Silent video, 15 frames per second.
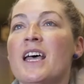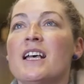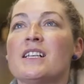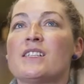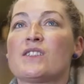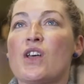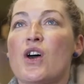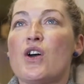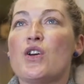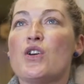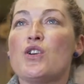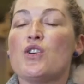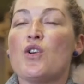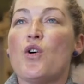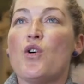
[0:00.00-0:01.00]

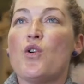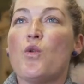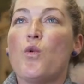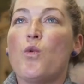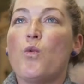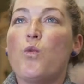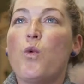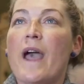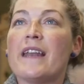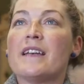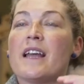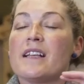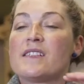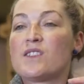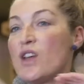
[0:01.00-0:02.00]
so when
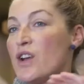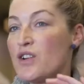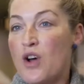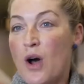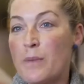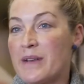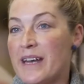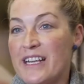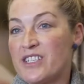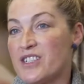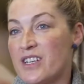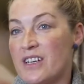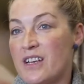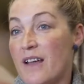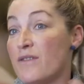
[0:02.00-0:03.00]
a certain
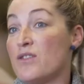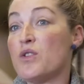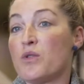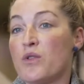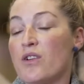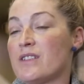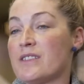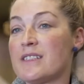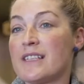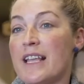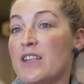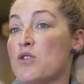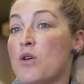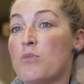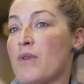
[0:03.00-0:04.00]
combination of neurons
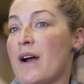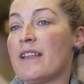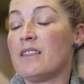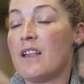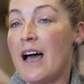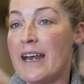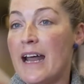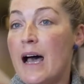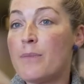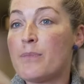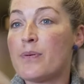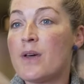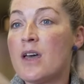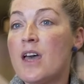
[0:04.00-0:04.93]
in your brain light up,